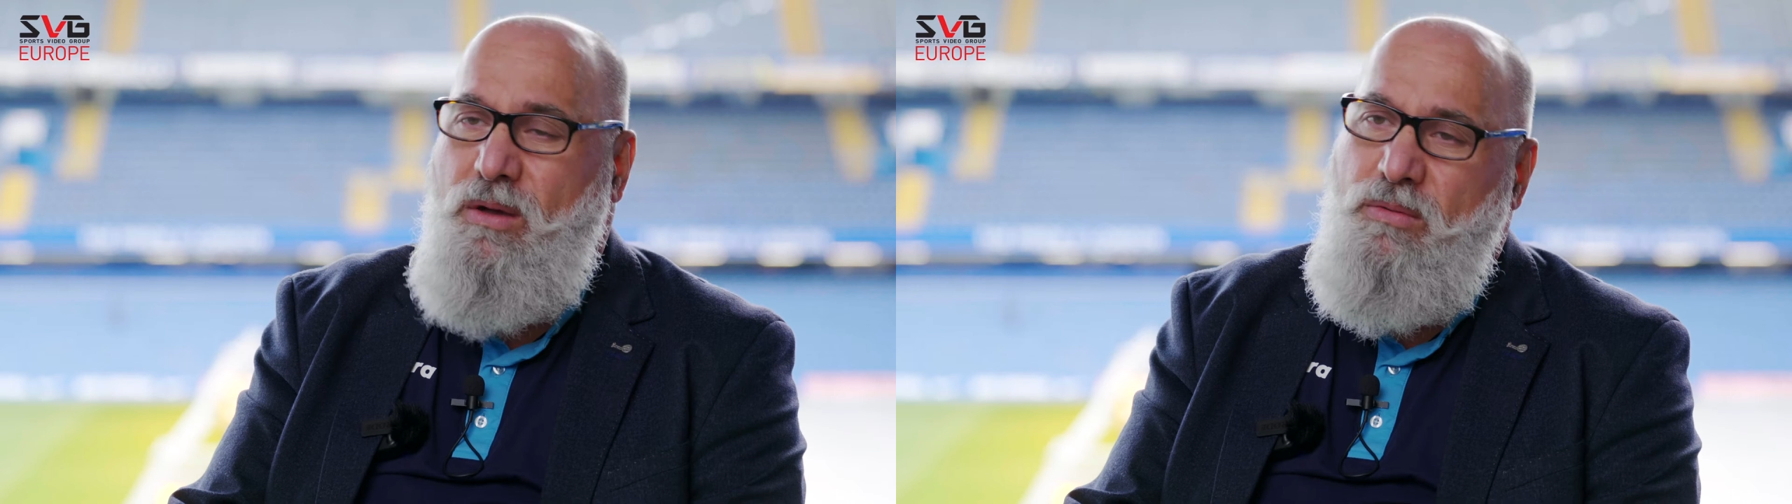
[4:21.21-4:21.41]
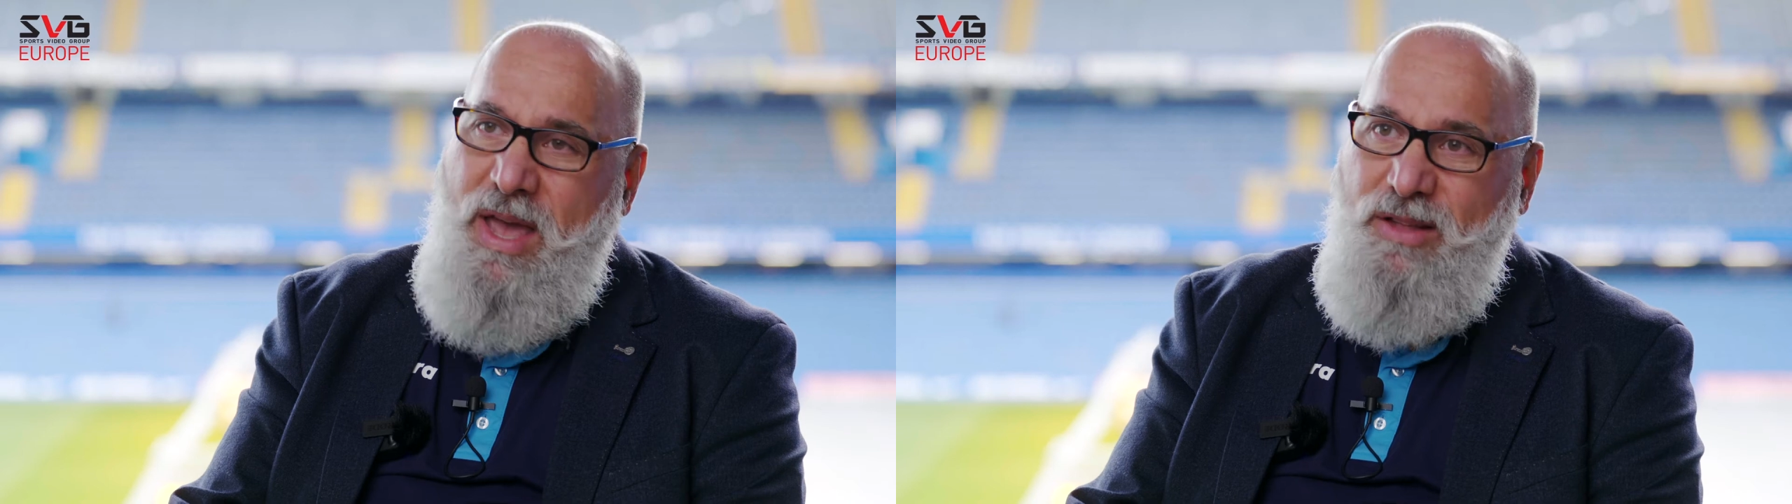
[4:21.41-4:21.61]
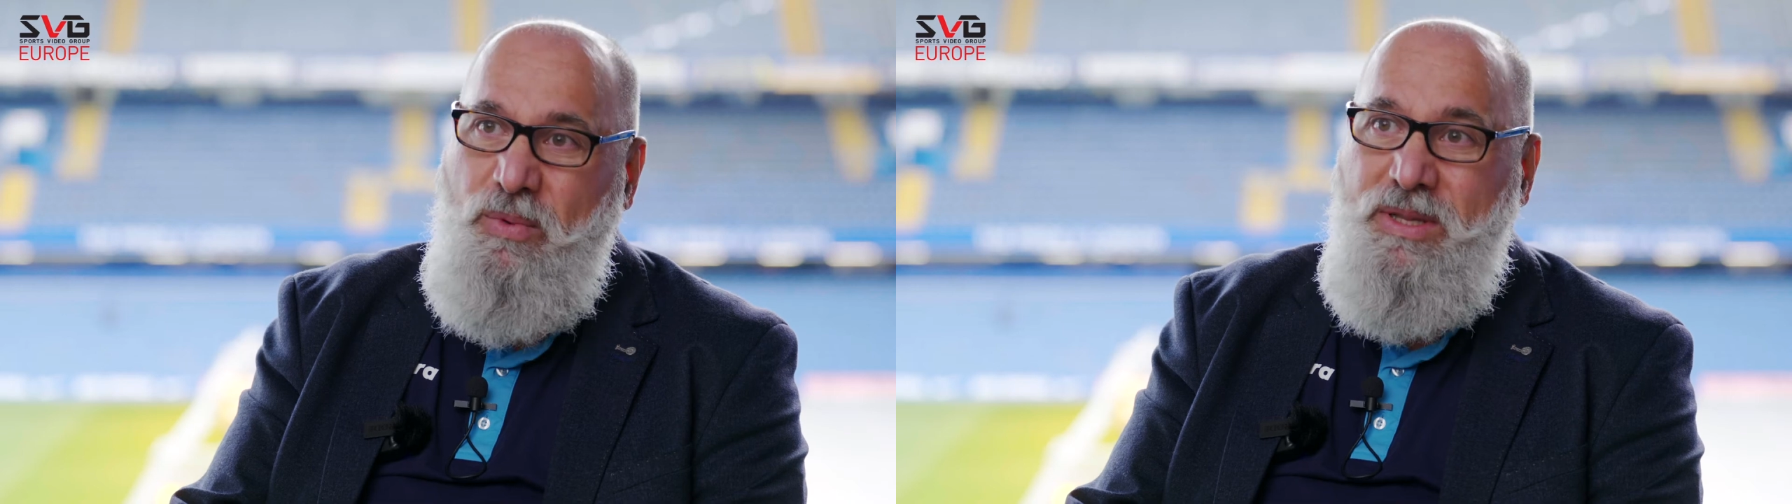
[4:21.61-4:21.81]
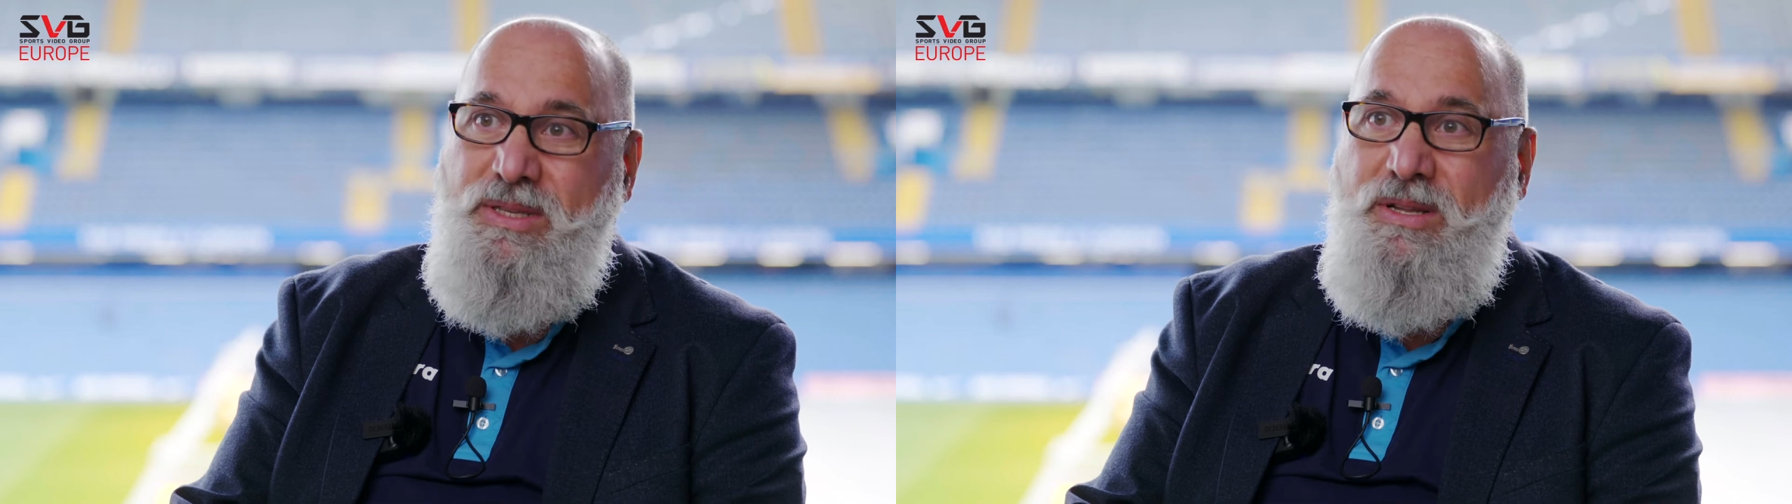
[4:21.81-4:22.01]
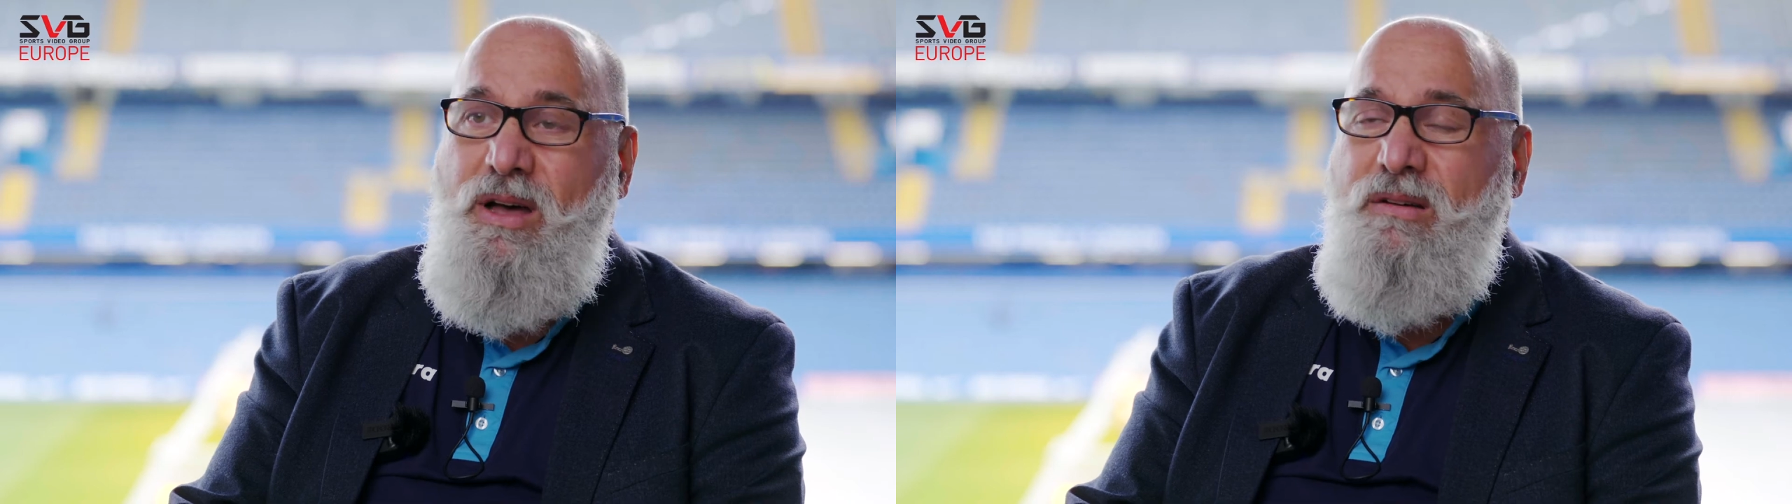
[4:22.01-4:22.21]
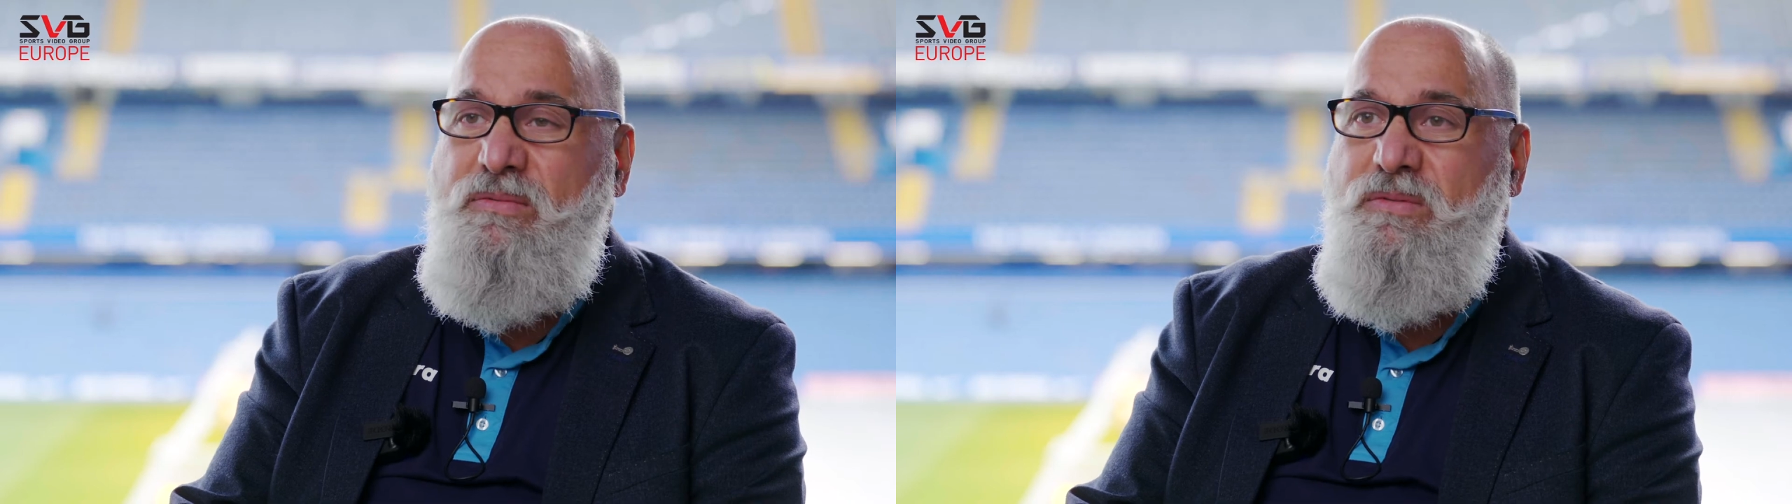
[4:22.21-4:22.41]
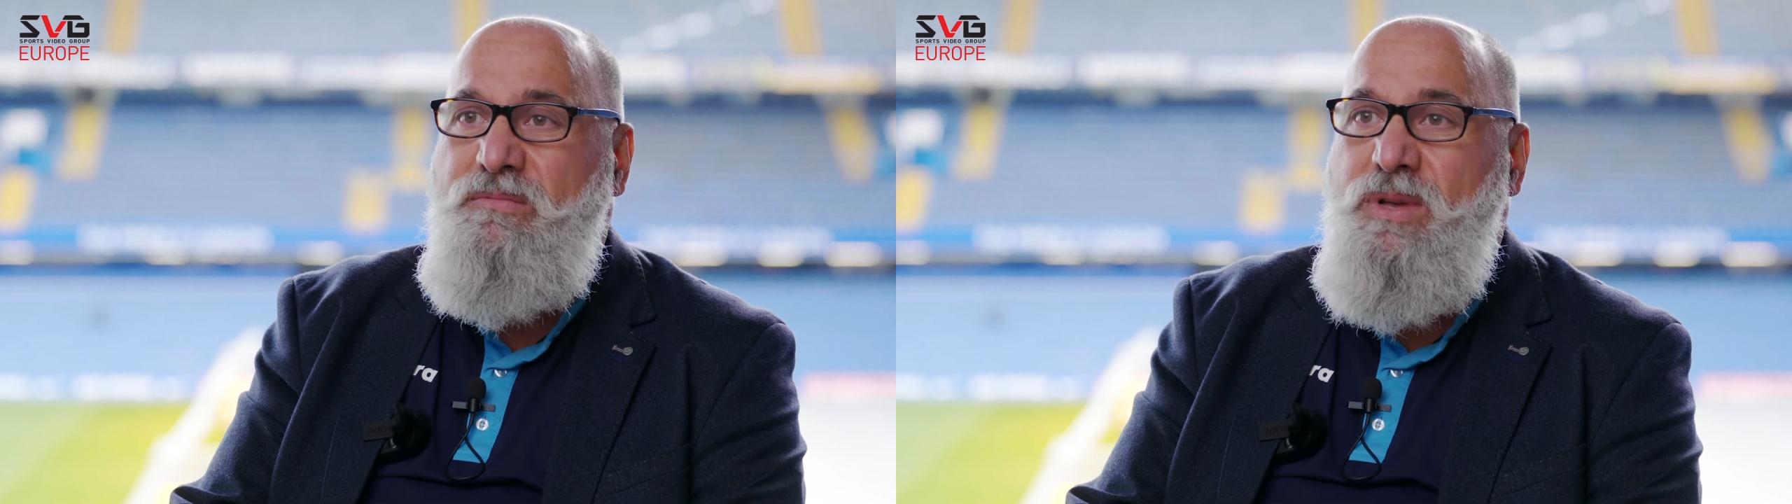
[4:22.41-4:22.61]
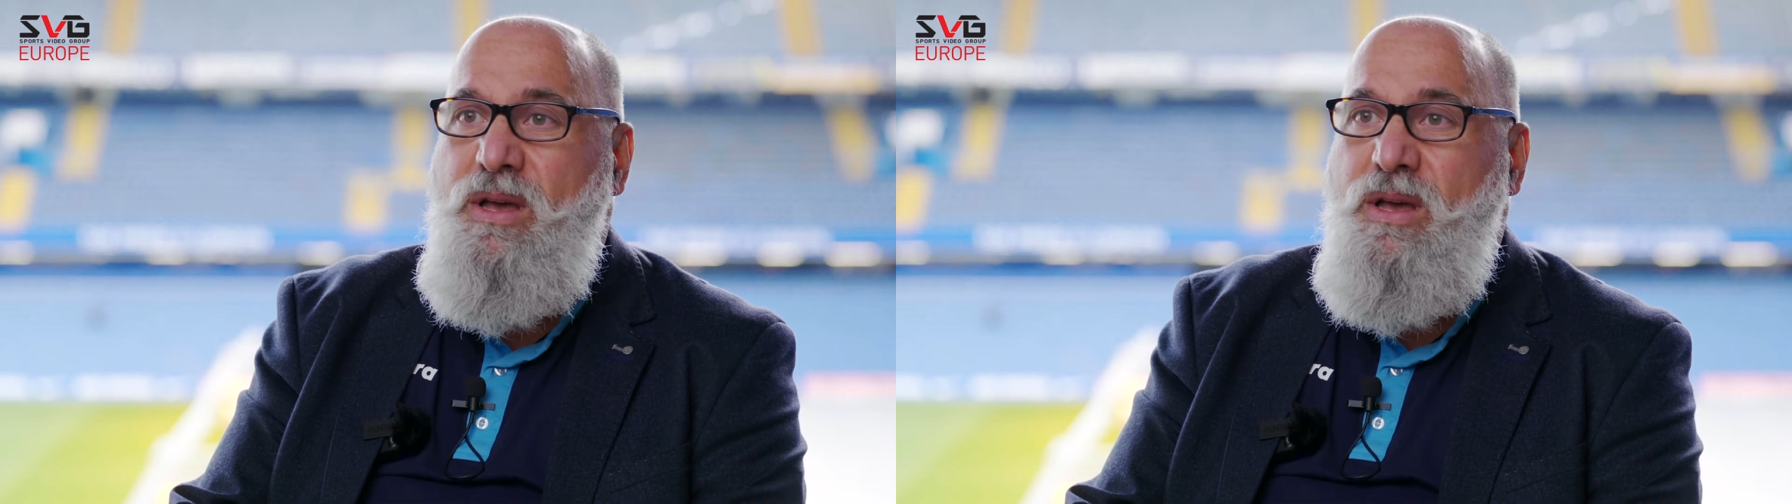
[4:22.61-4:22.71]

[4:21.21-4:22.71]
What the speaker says: We had one staff